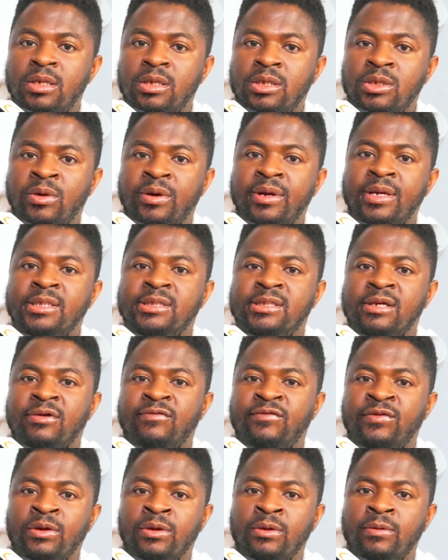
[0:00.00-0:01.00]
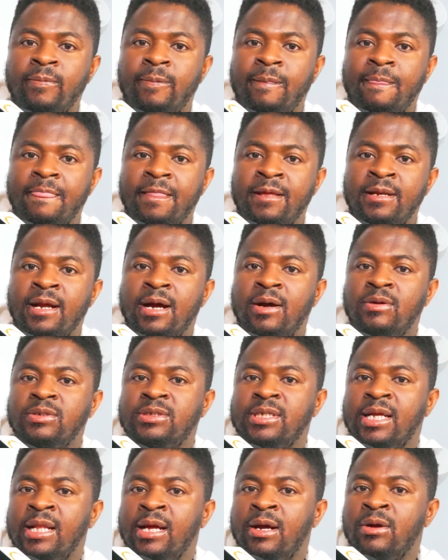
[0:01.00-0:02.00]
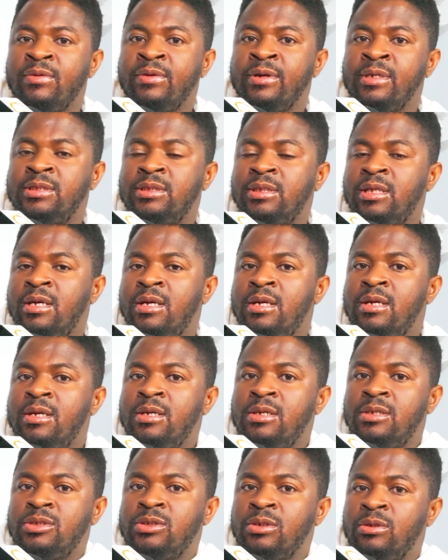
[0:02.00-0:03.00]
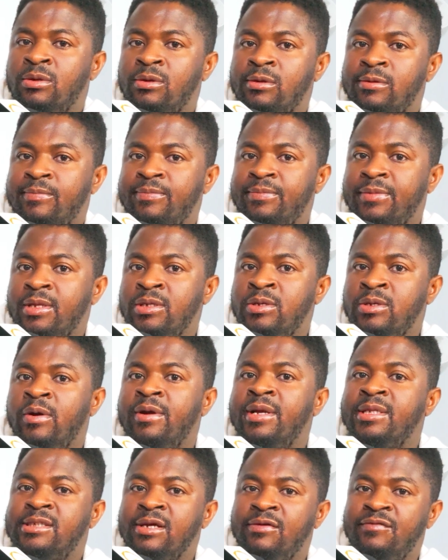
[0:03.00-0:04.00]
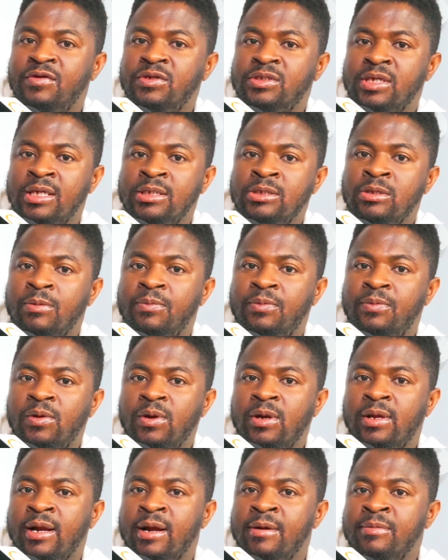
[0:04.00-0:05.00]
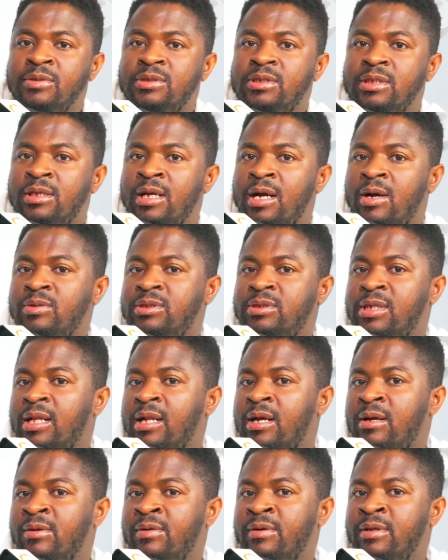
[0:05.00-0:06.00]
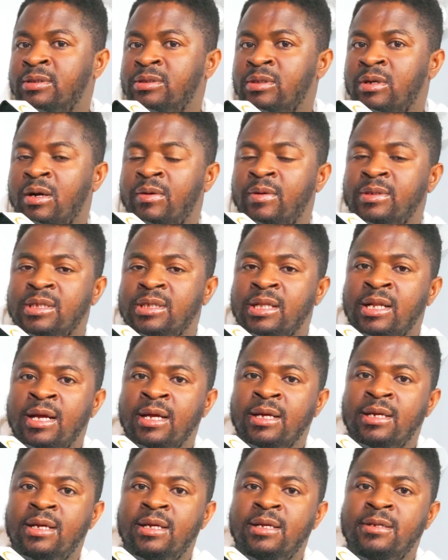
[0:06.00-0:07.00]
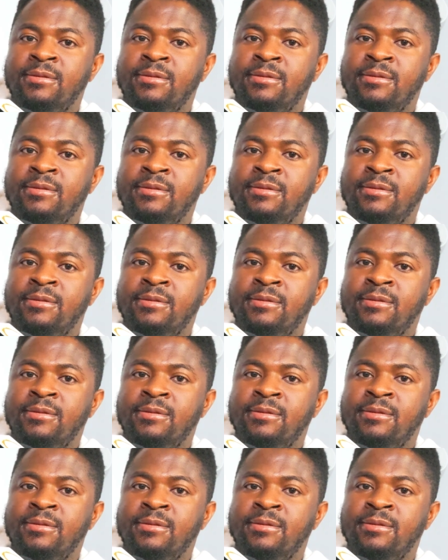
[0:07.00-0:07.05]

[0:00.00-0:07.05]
your interview in Hausa language? So your interviews and your programs in Hausa language. So I was like,